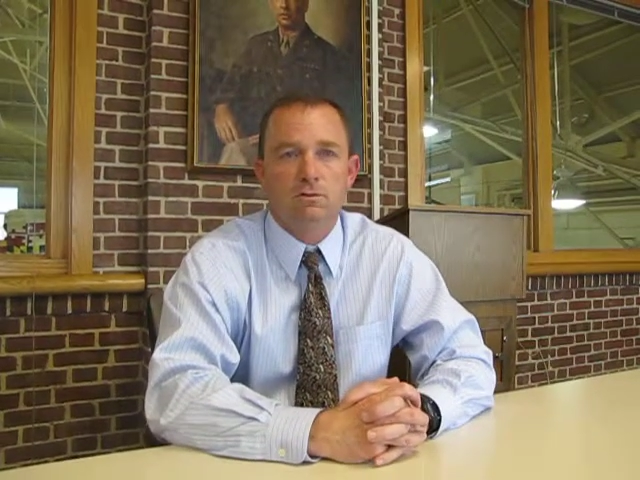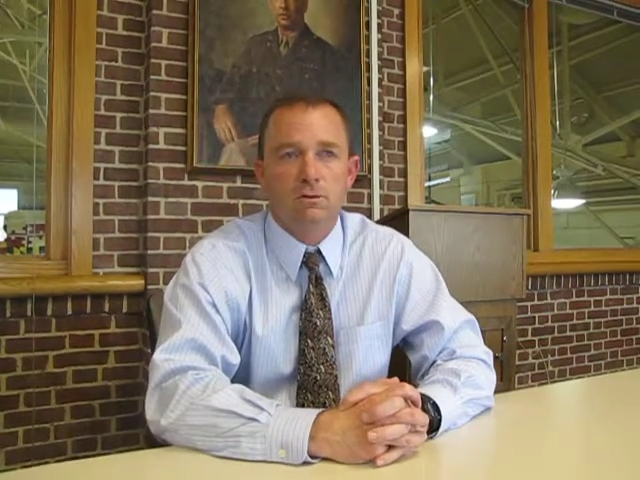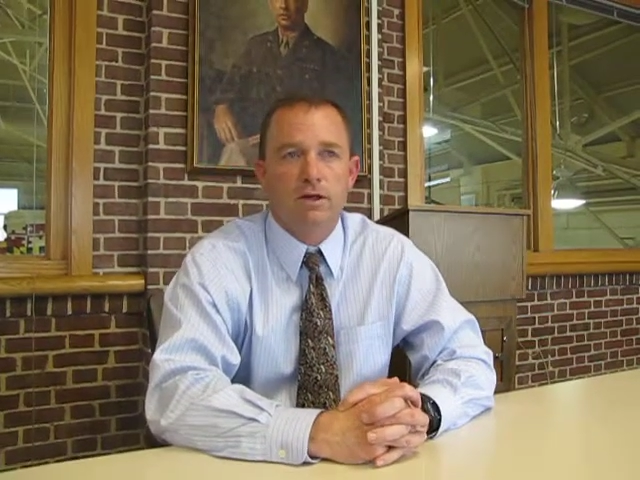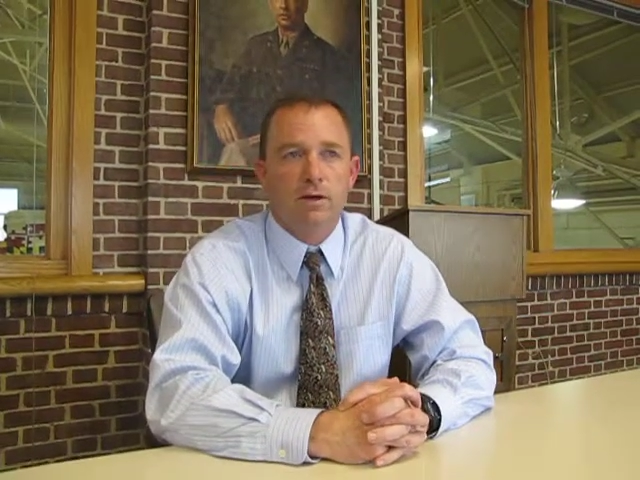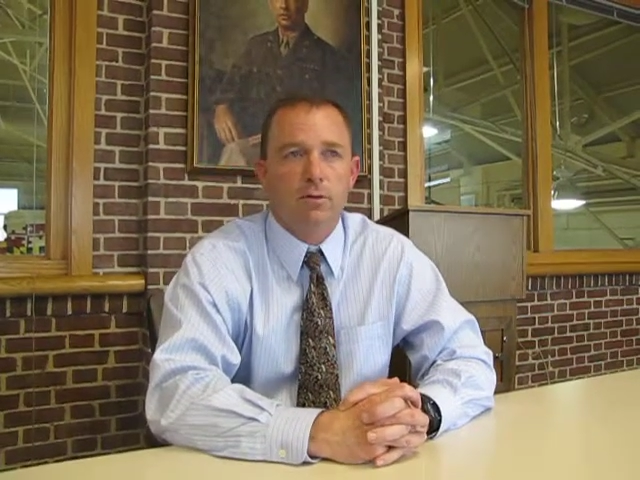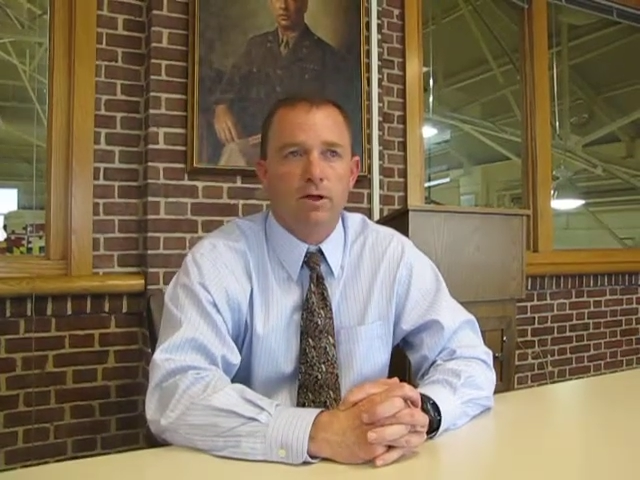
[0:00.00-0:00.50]

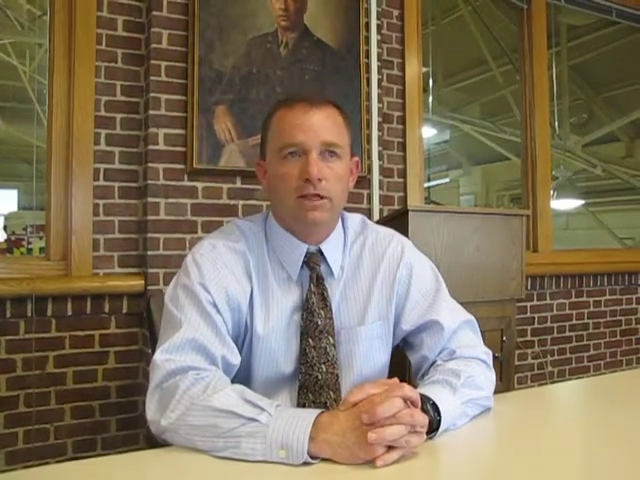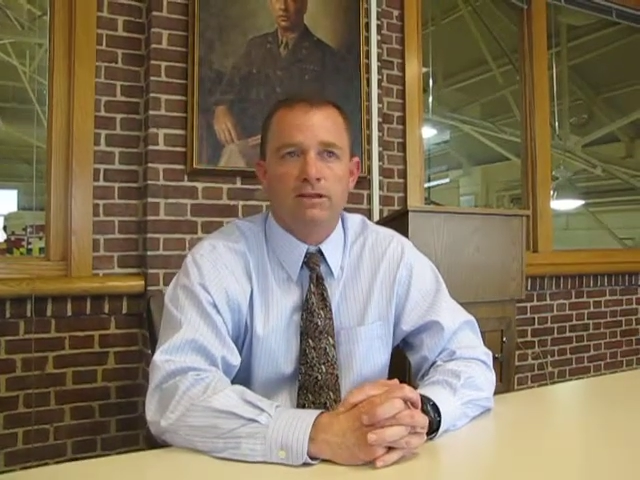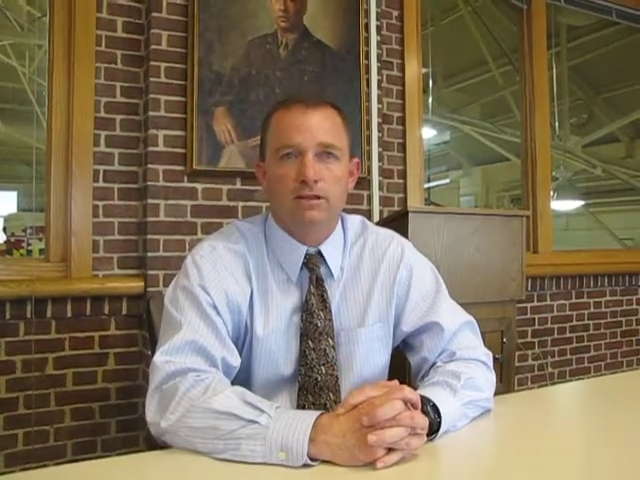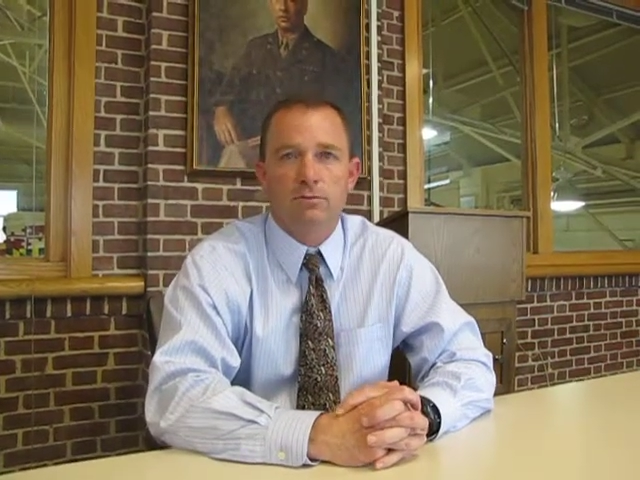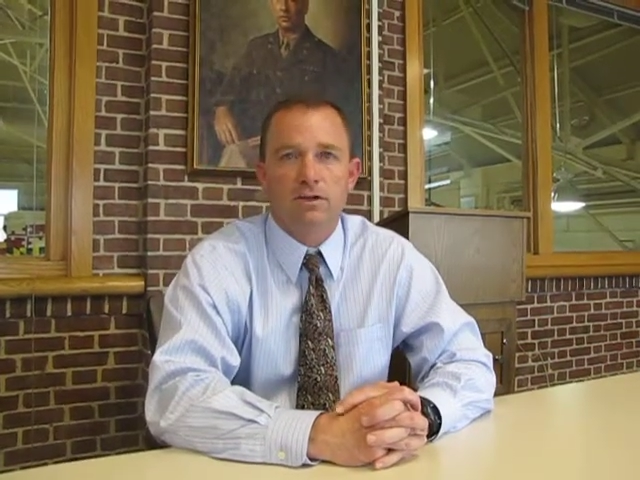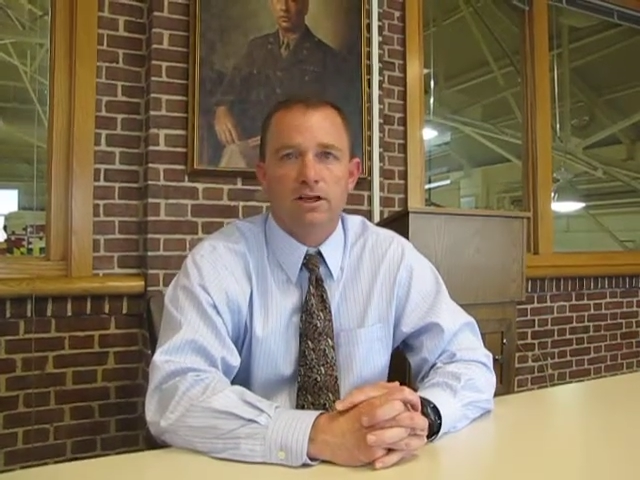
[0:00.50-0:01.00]
we like playing
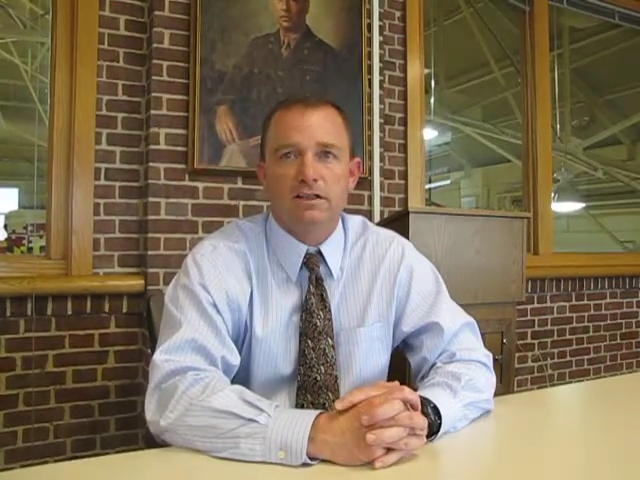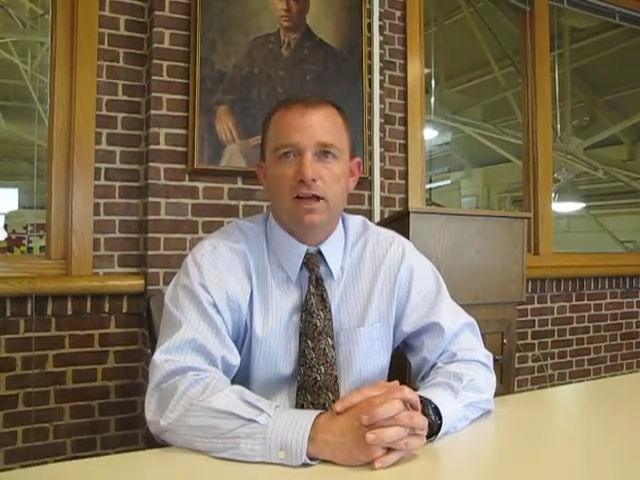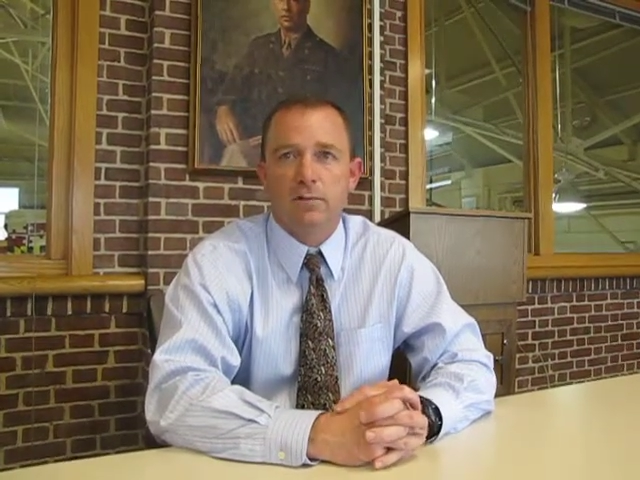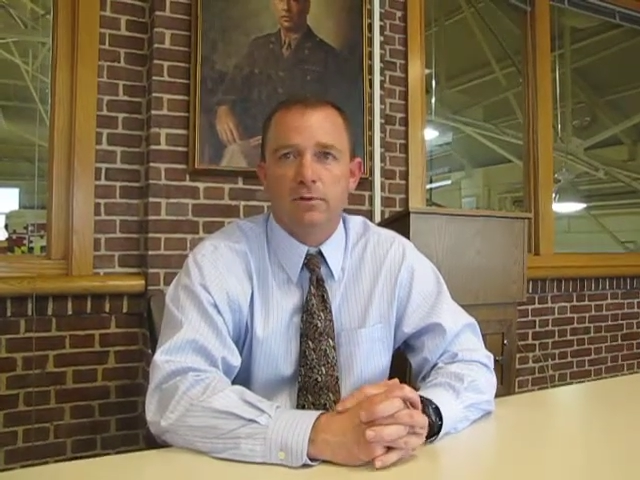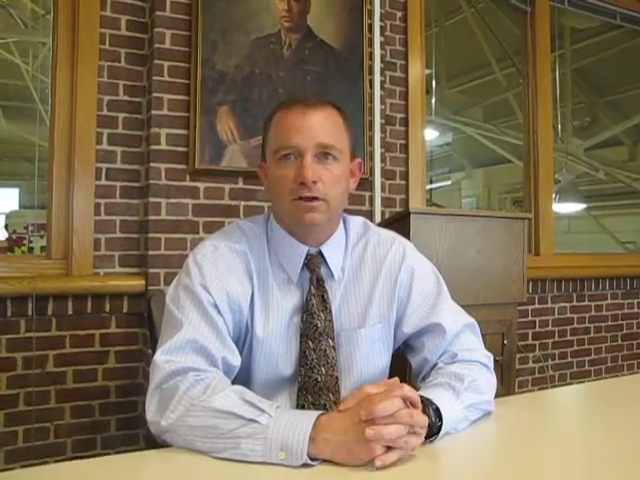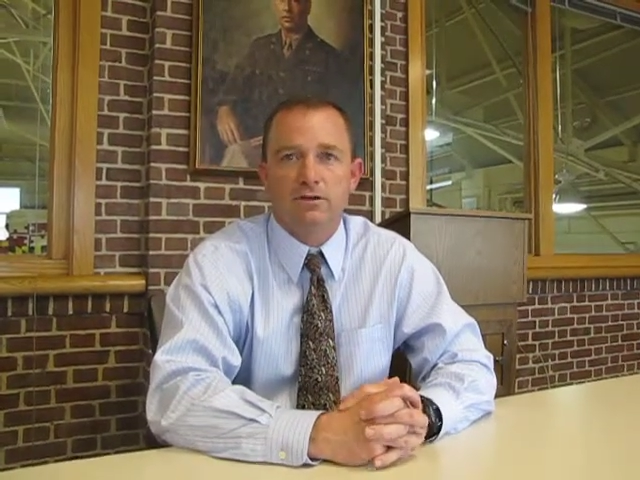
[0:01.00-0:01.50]
teams like
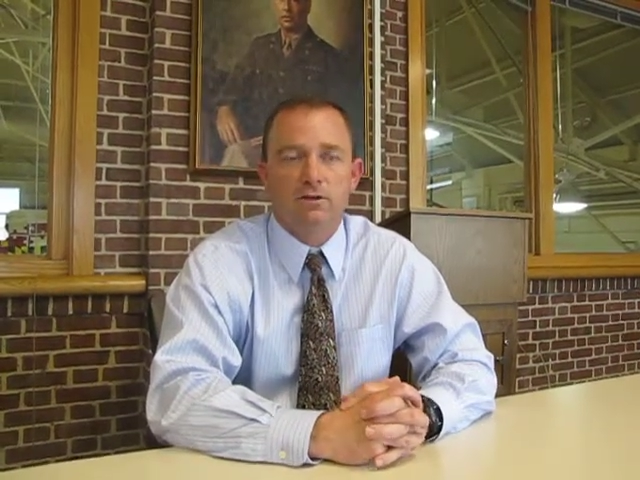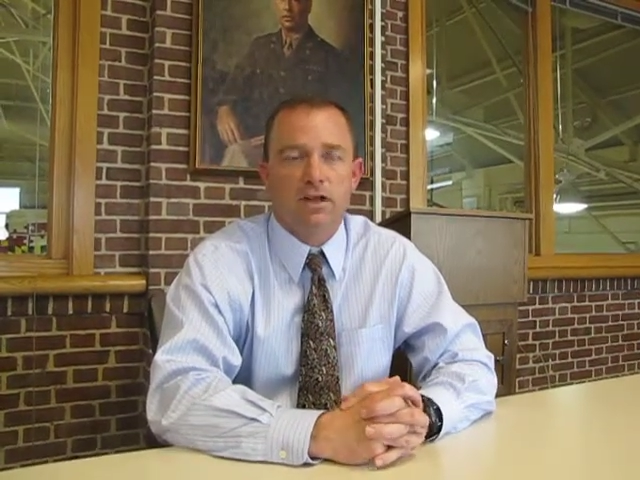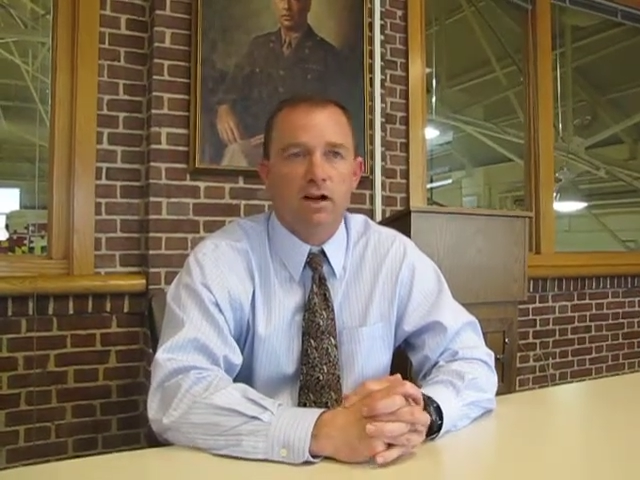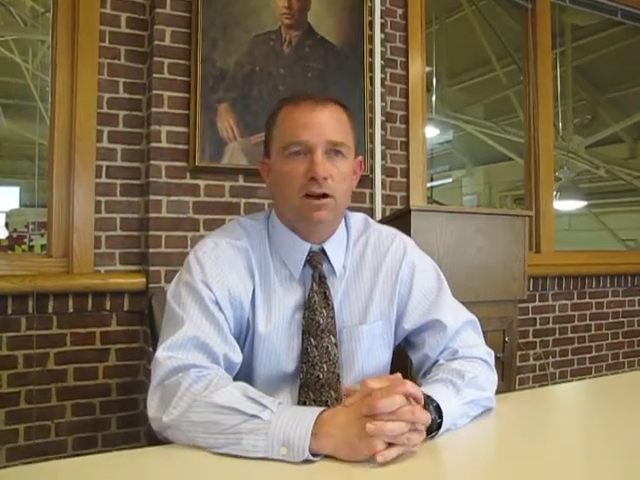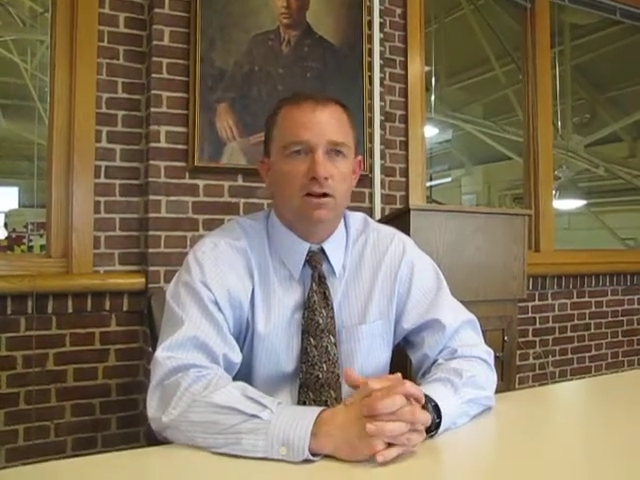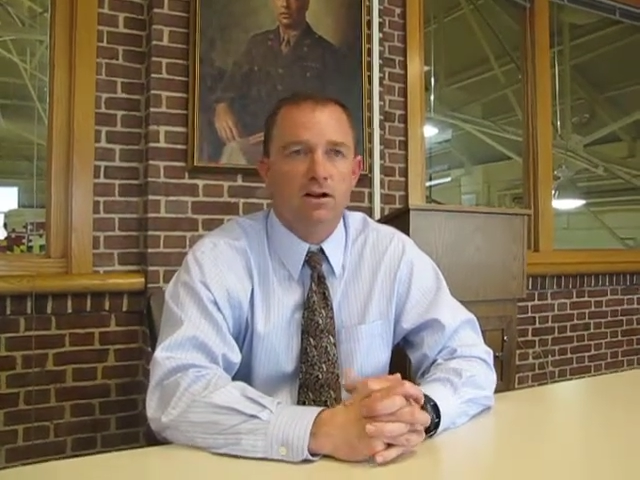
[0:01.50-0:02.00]
that because
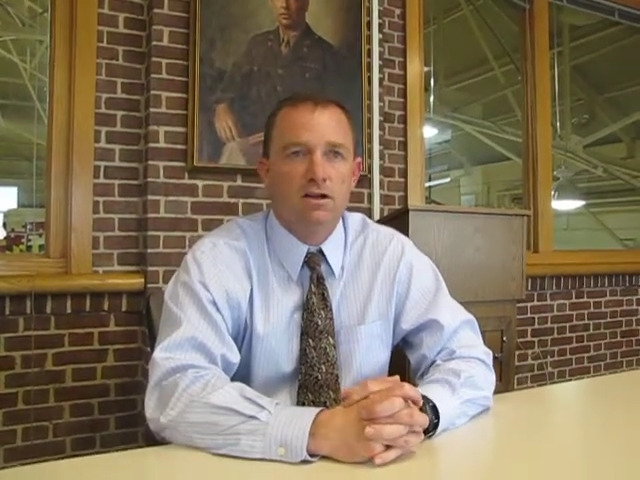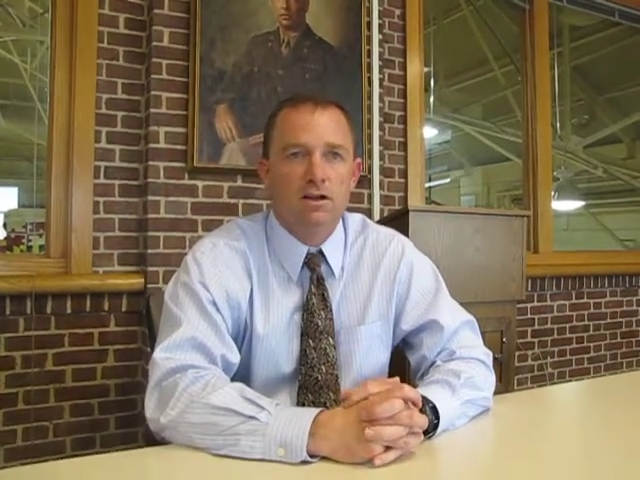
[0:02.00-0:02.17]
they're,